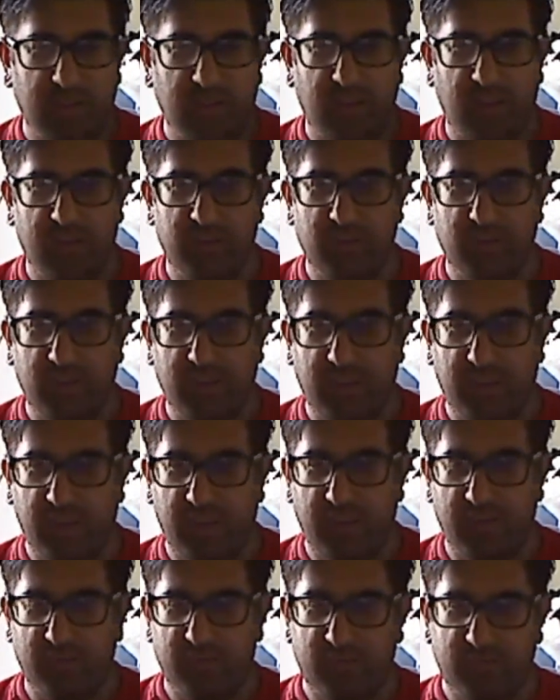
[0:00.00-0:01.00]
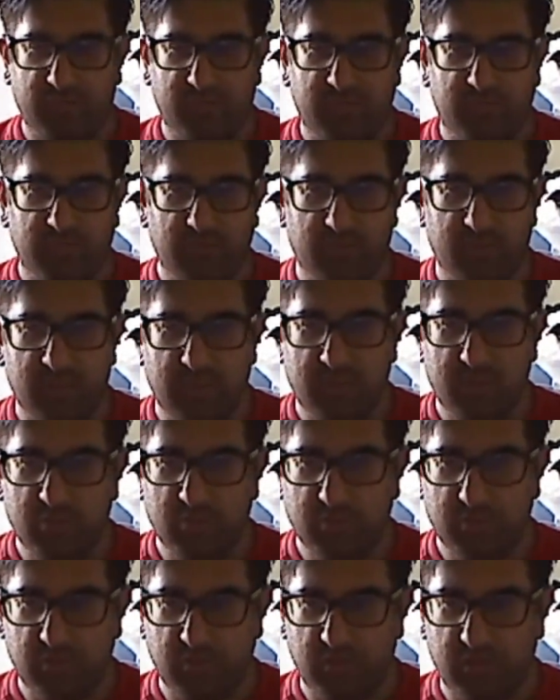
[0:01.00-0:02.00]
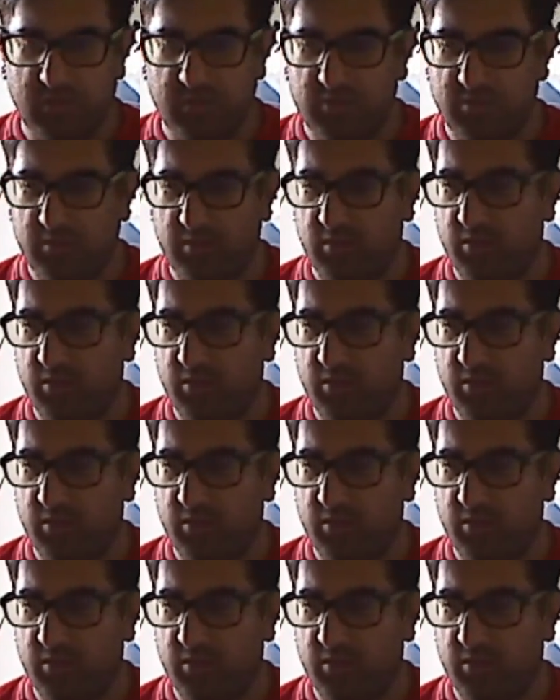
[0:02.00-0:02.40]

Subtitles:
and you're going to have newer,